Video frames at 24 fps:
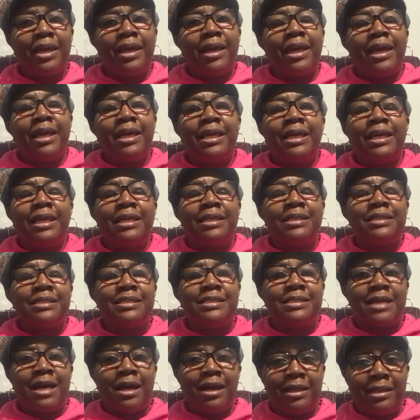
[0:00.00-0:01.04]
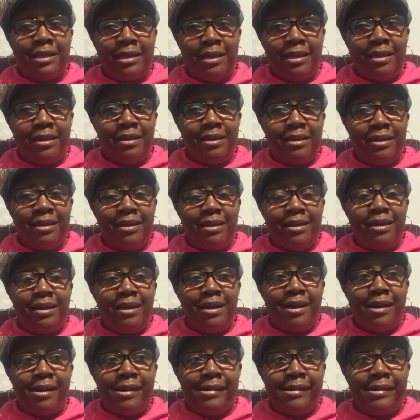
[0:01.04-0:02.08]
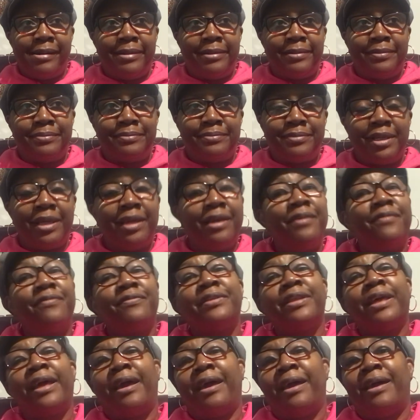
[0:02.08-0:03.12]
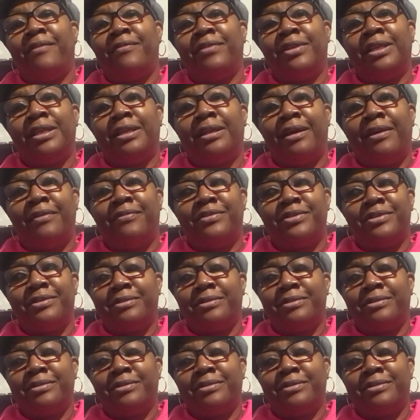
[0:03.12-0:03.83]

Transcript: and get Dahlia um, if they have any left.